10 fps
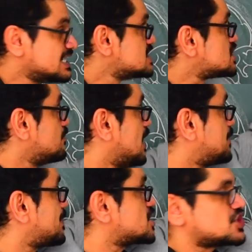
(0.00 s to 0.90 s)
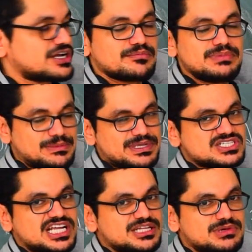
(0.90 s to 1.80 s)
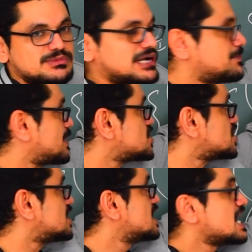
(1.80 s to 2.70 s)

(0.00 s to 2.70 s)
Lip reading: See, blood pressure. BP is nothing but blood pressure,